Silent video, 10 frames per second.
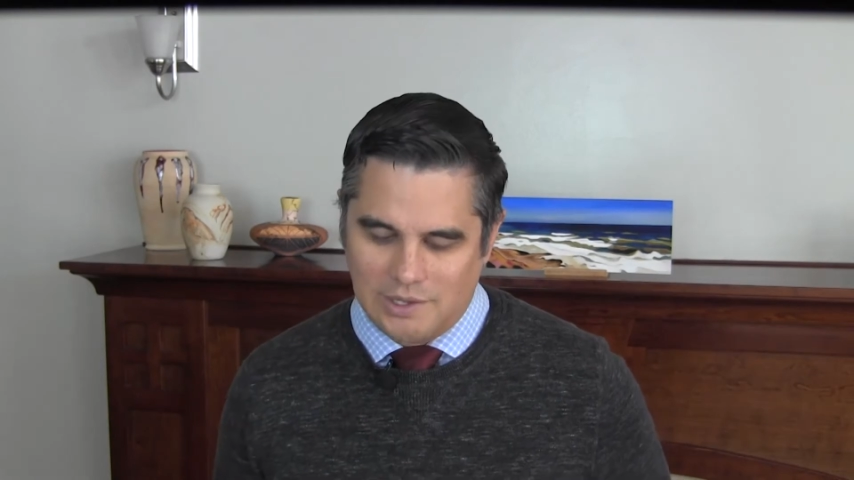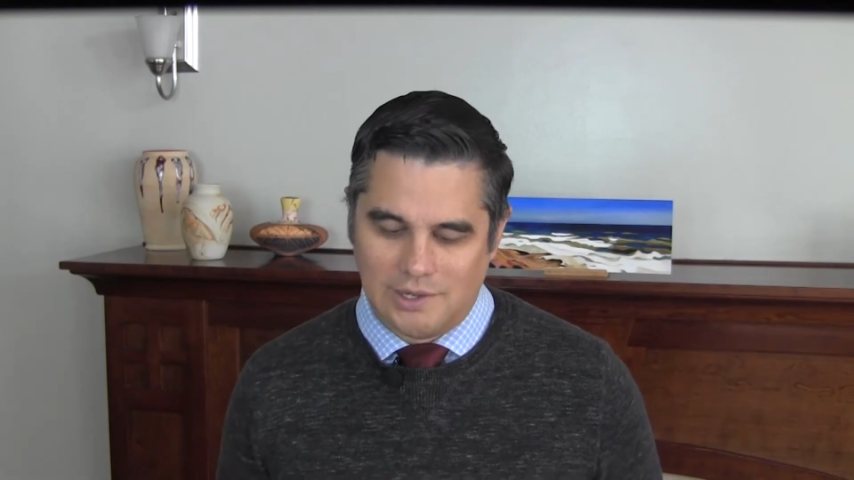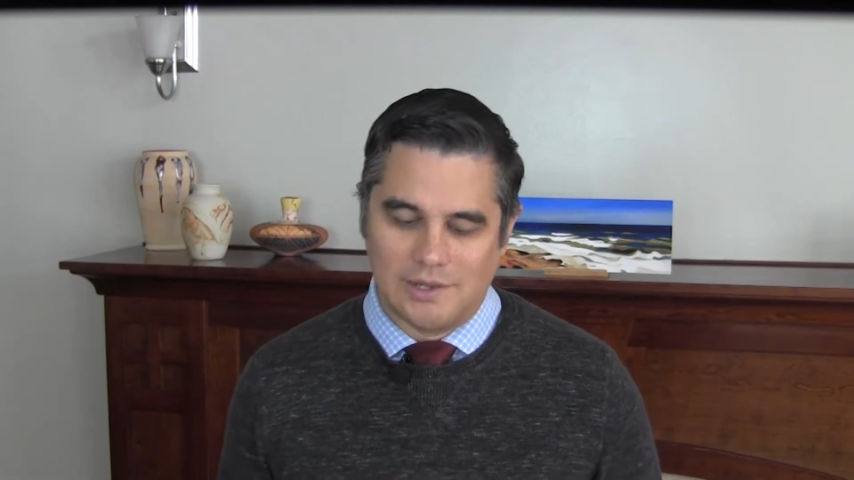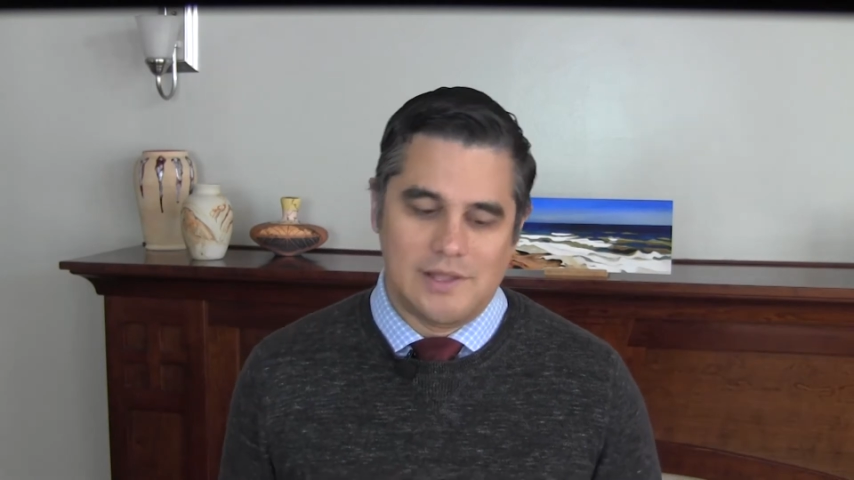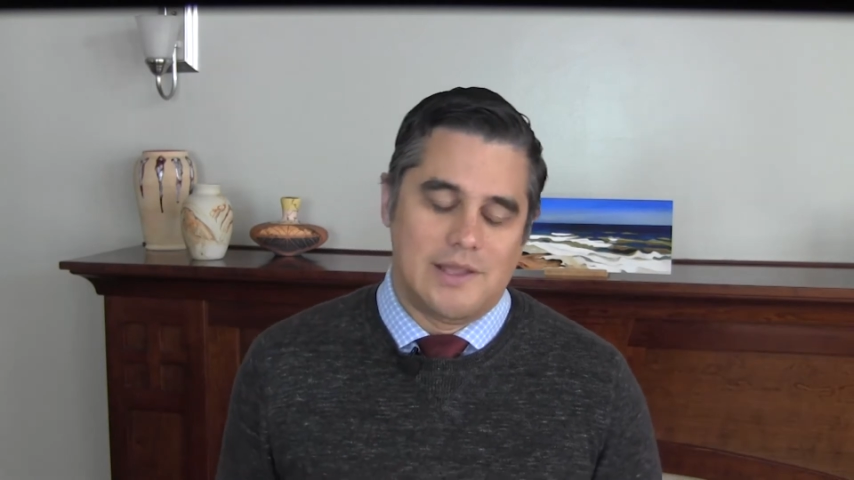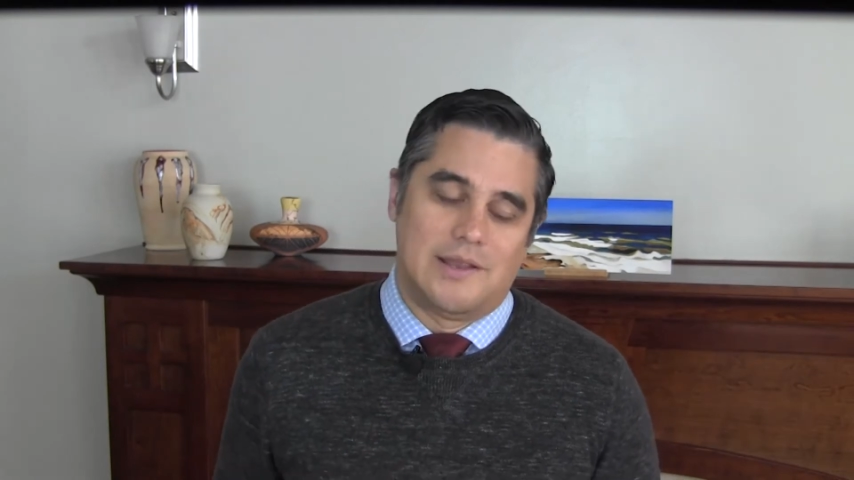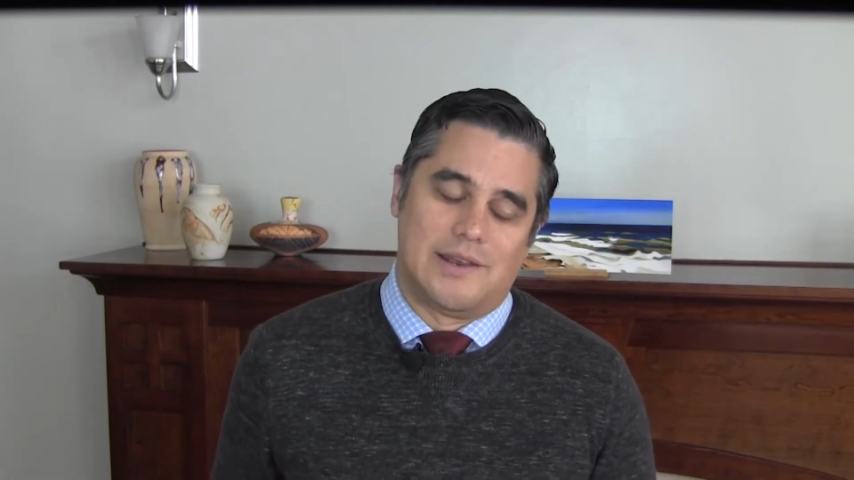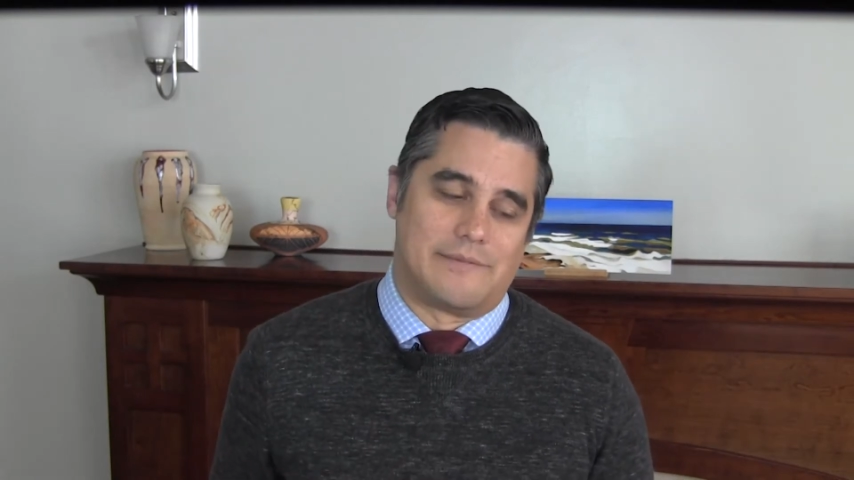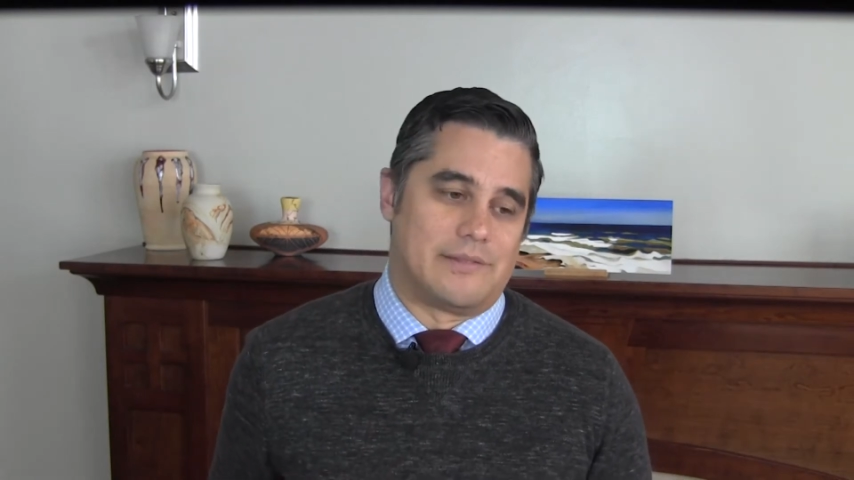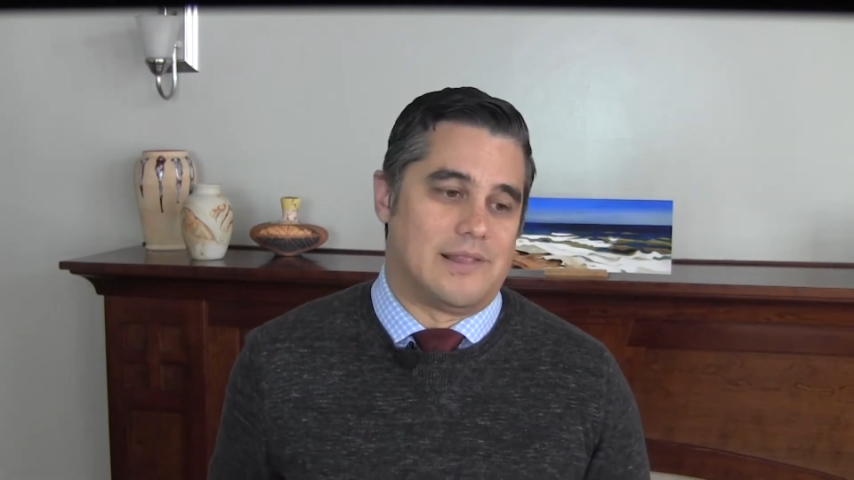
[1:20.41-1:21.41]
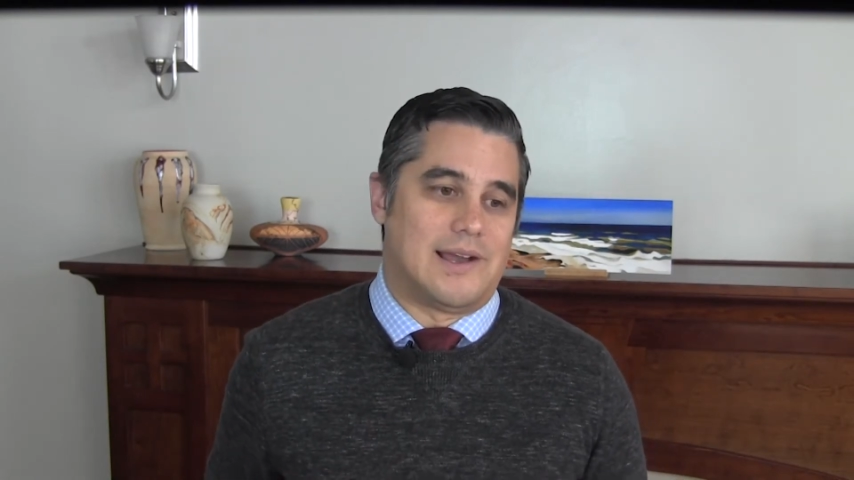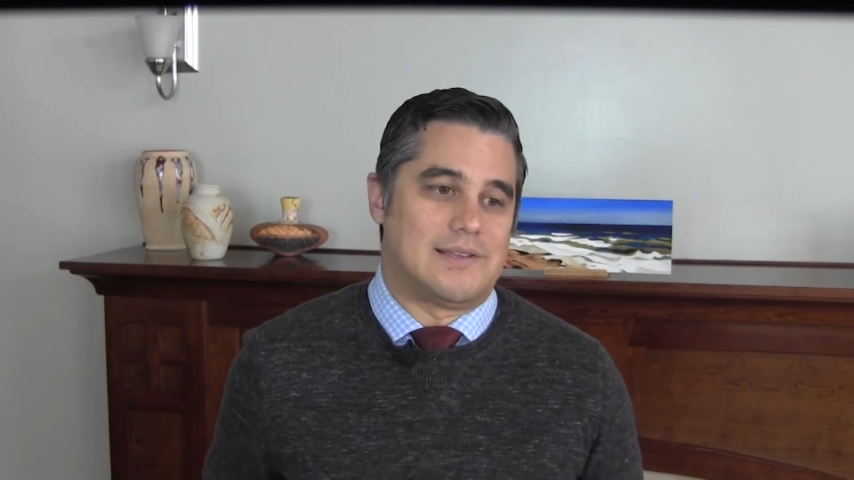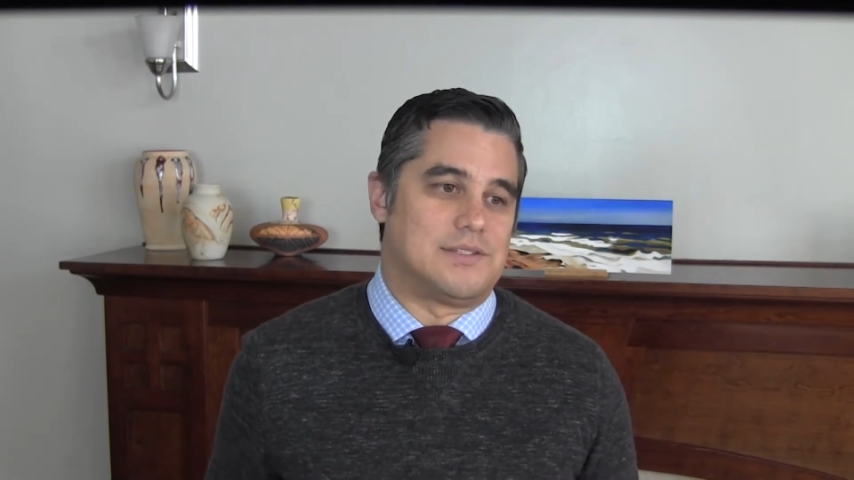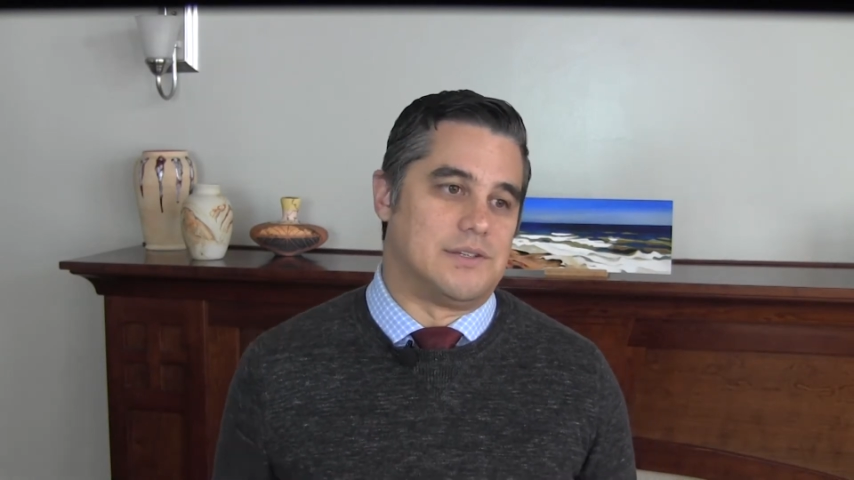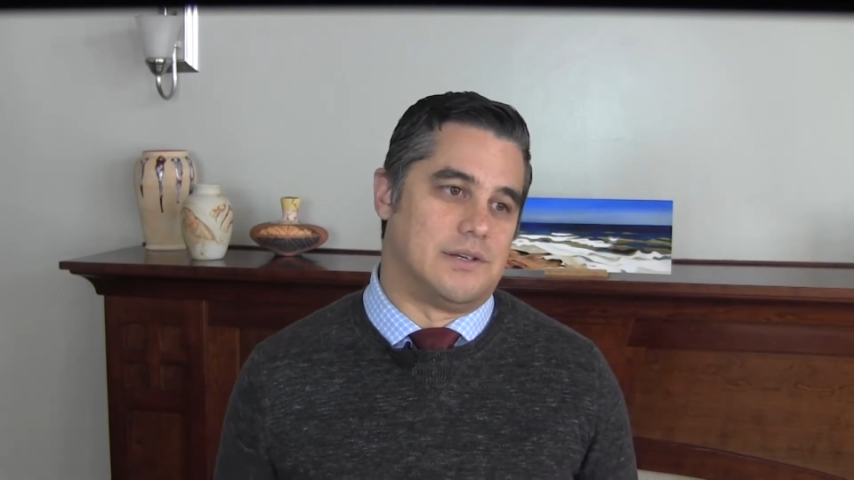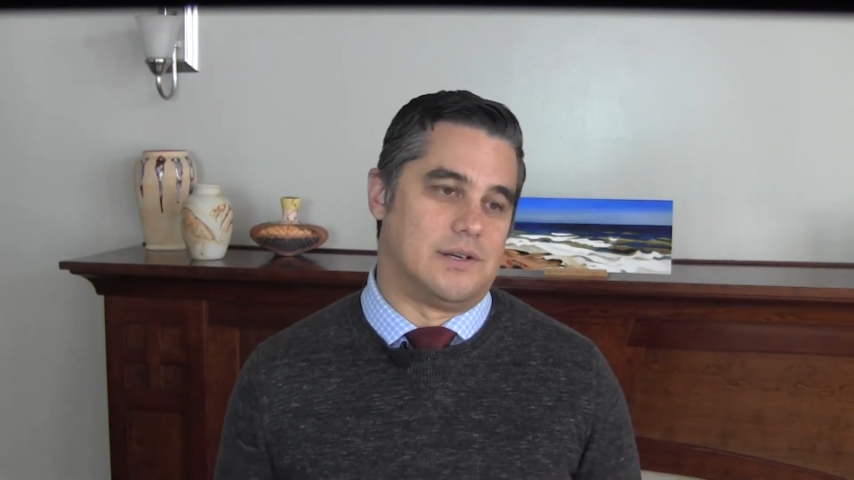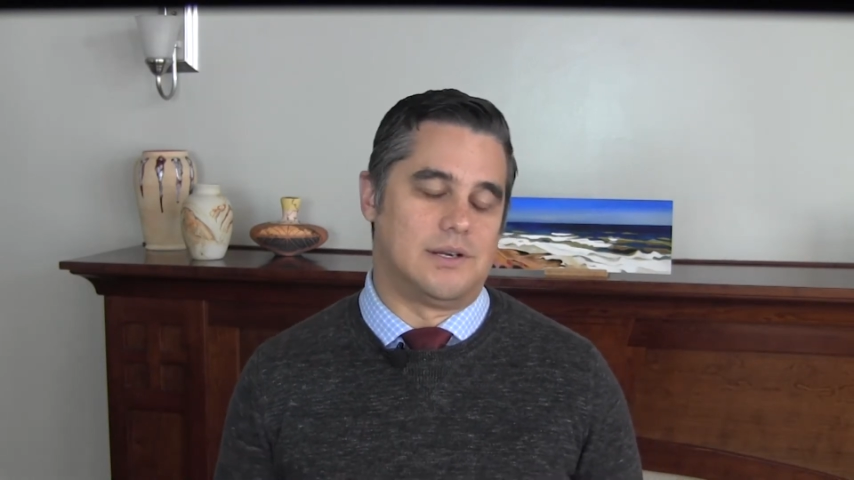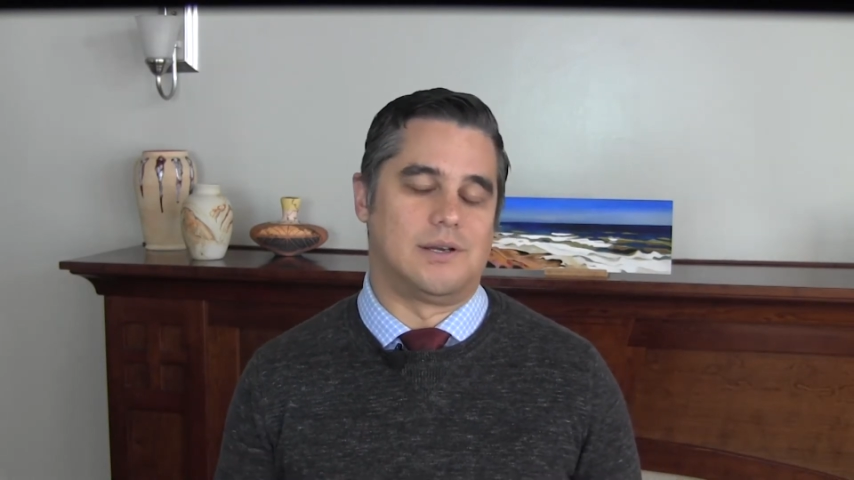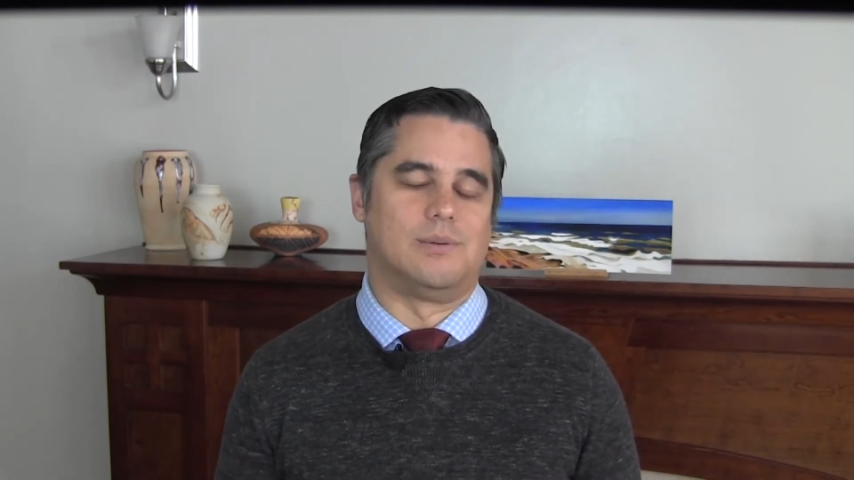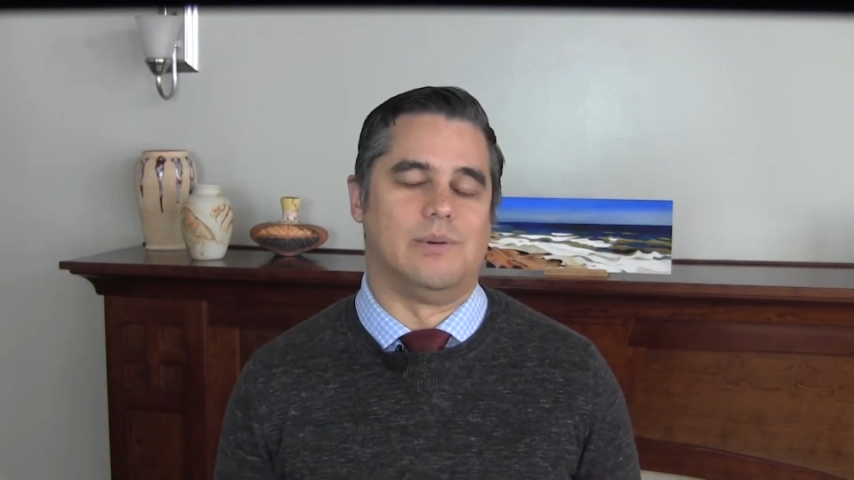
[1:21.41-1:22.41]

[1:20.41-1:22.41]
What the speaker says: Now for the last year,